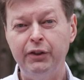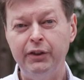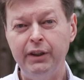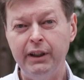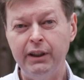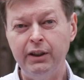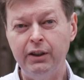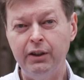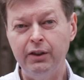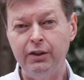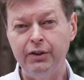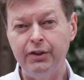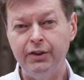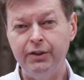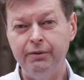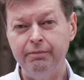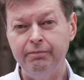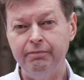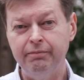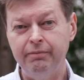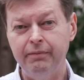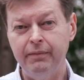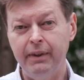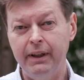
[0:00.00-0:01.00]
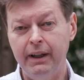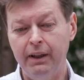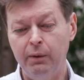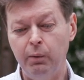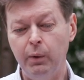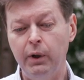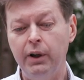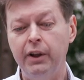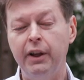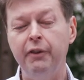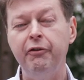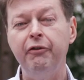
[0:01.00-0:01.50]
signals and
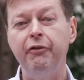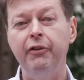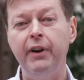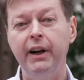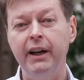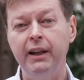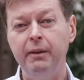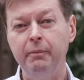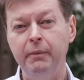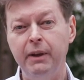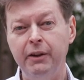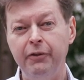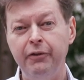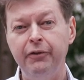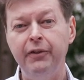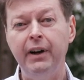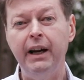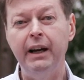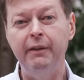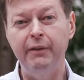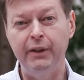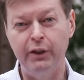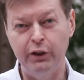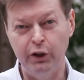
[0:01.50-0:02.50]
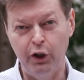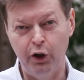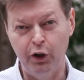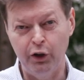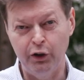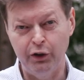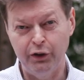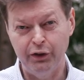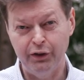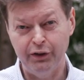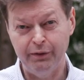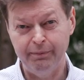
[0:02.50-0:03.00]
where they fined me five hundred
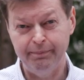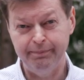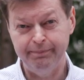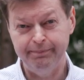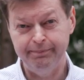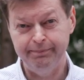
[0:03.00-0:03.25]
dollars.